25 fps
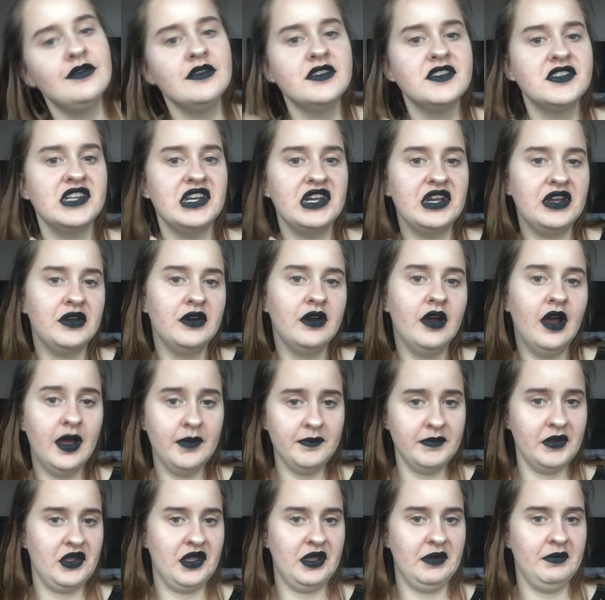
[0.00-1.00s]
so
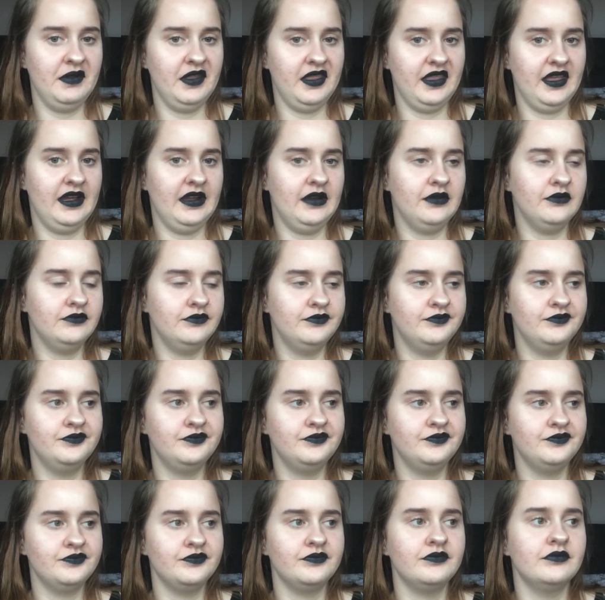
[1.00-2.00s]
I'm okay with that.
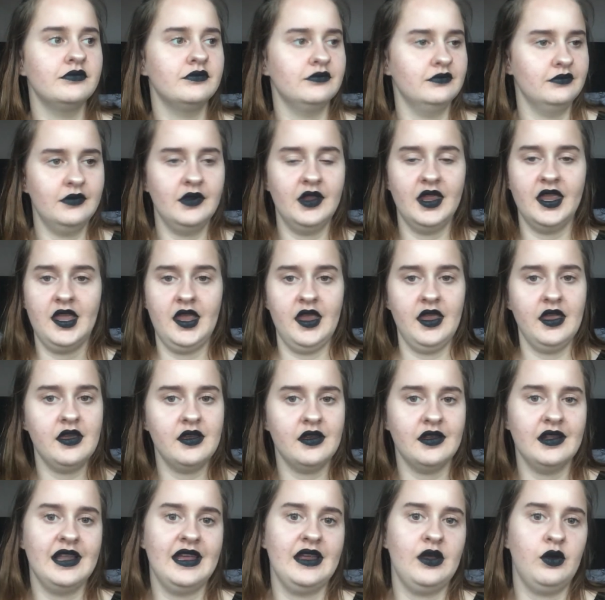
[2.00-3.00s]

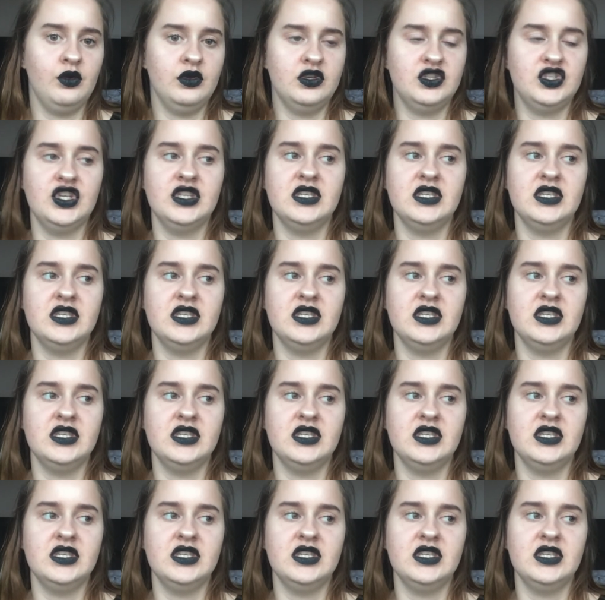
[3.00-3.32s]
Like, language